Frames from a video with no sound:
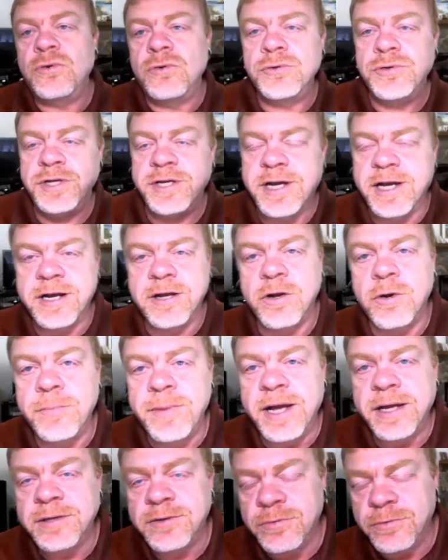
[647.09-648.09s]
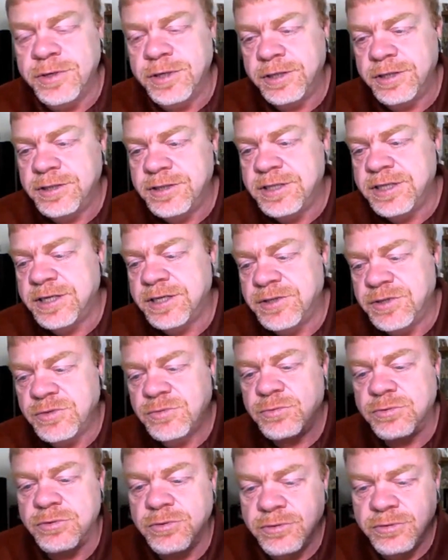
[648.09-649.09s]
and you kind of go back to when the tickets
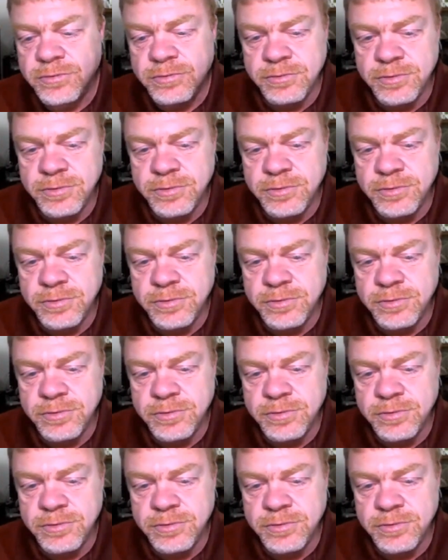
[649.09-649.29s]
were